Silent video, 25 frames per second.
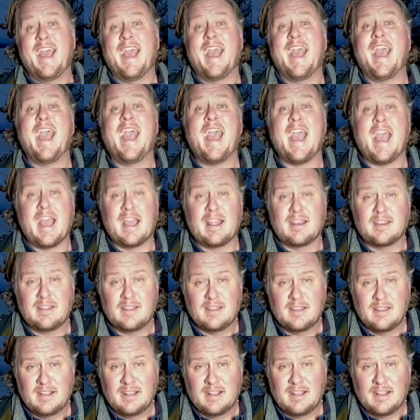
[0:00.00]
and
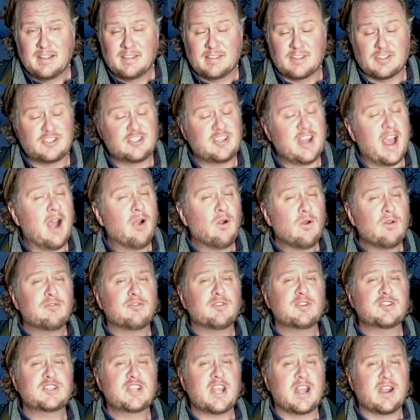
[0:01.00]
the Shower
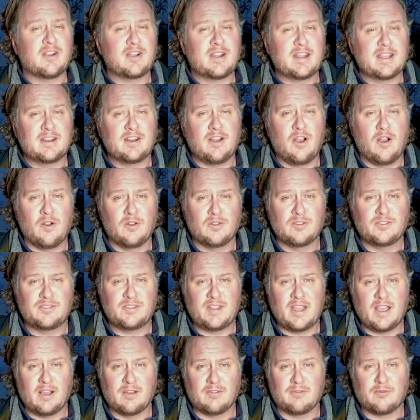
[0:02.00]
for Charity in
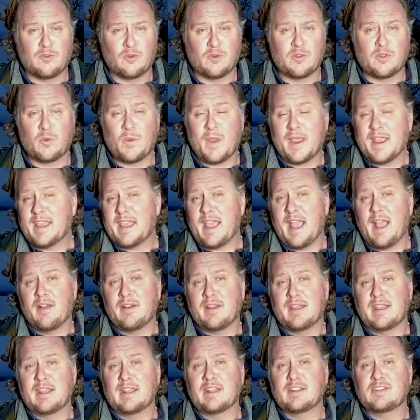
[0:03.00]
Honesdale for the Wayne
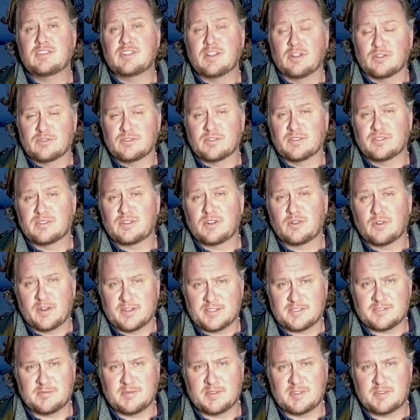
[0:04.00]
County Children's
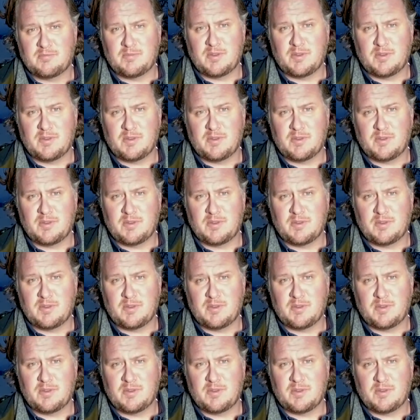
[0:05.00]
Christmas